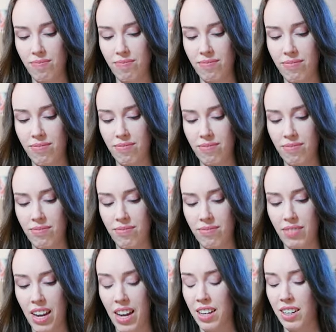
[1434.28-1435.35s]

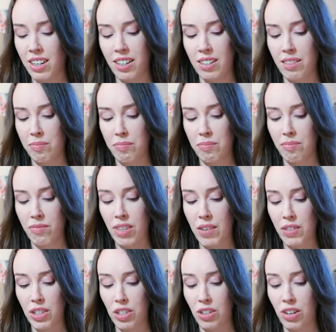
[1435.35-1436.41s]
Ain't gonna
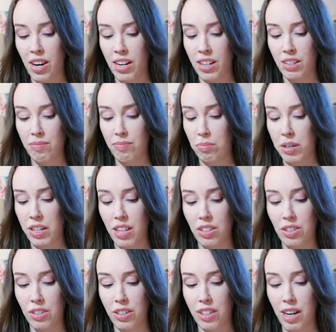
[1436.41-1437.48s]
even try to
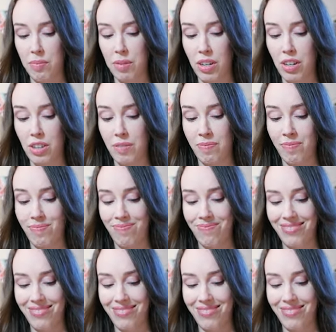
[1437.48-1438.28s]
pronounce your name, girl.